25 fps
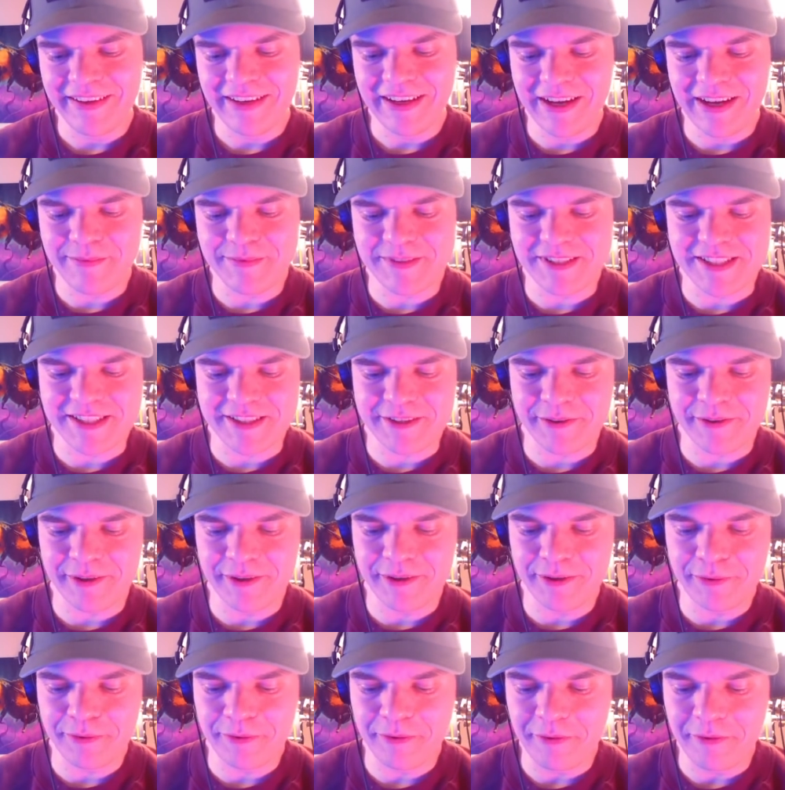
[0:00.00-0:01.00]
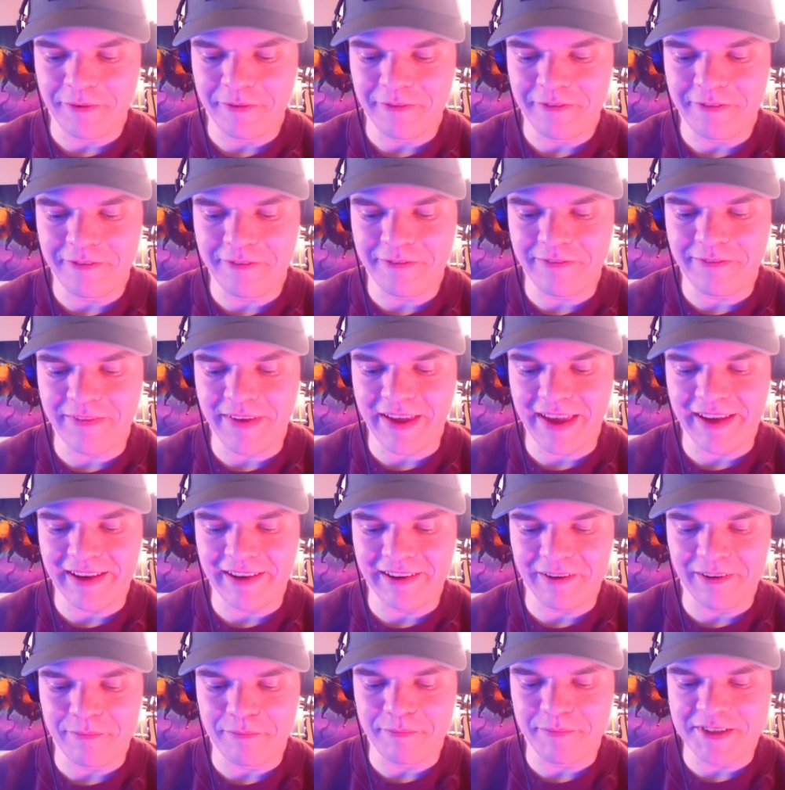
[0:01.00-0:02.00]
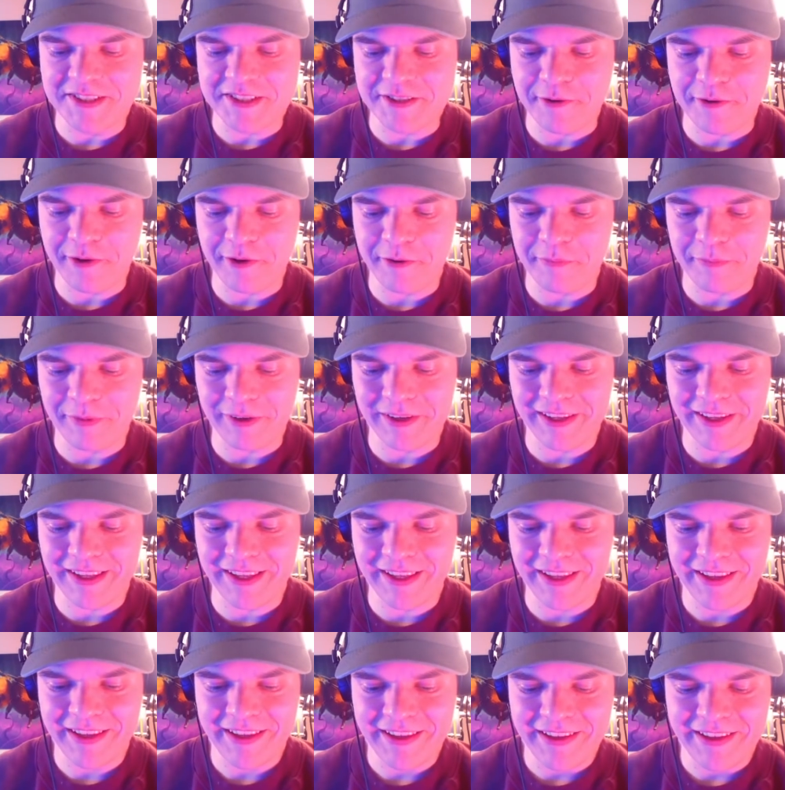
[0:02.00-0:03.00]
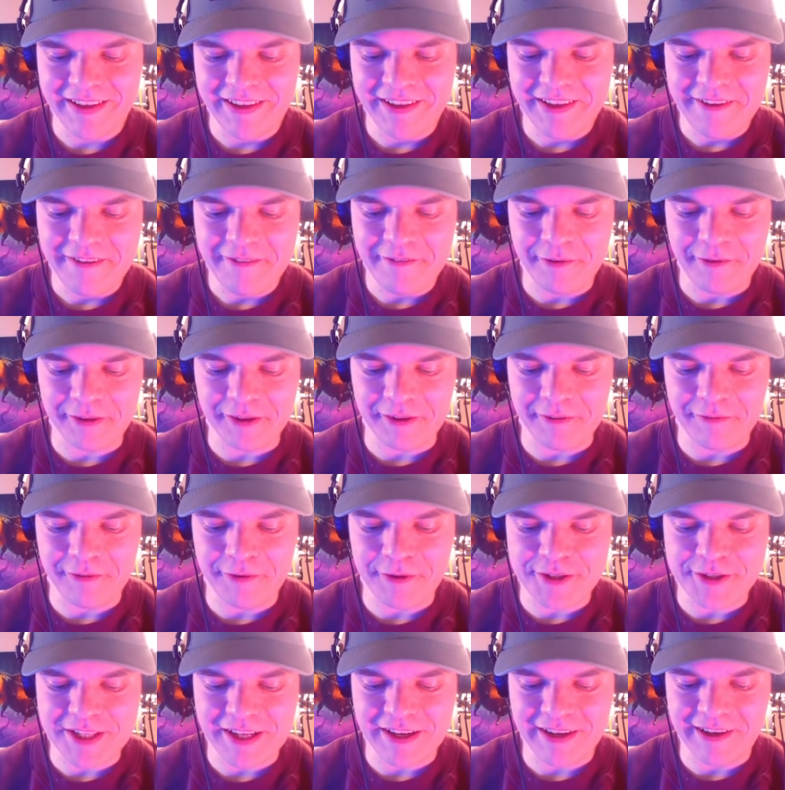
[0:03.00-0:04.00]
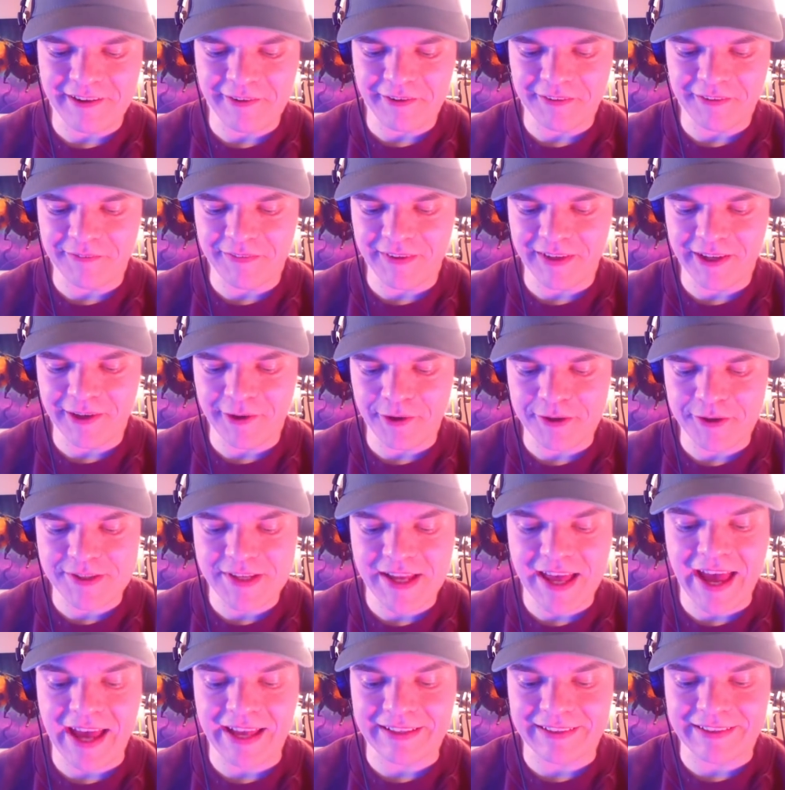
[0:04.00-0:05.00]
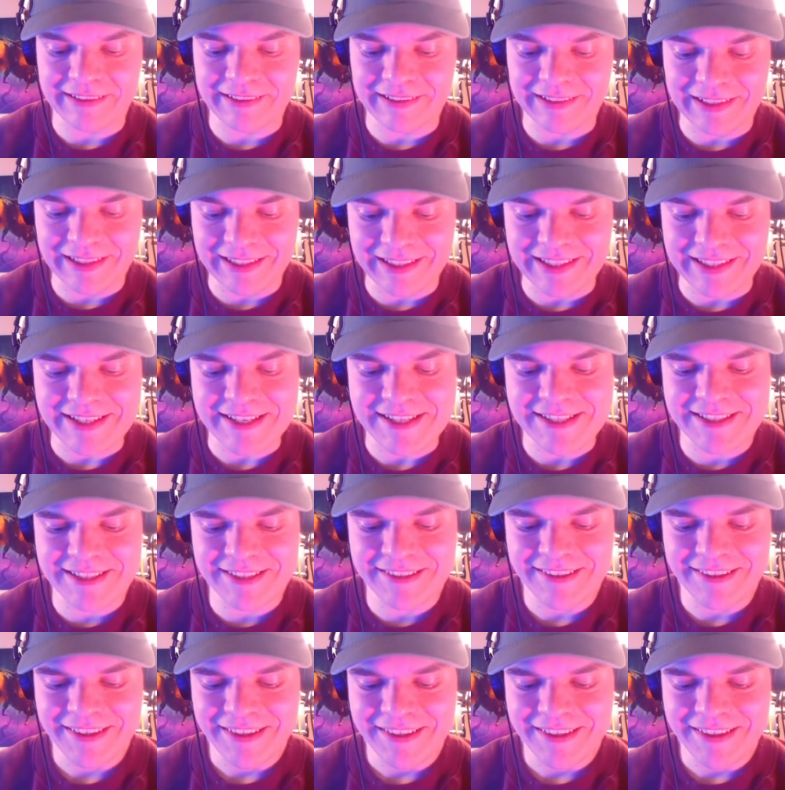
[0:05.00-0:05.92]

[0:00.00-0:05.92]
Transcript: I'm just going to fail miserably for the first 100 videos at least,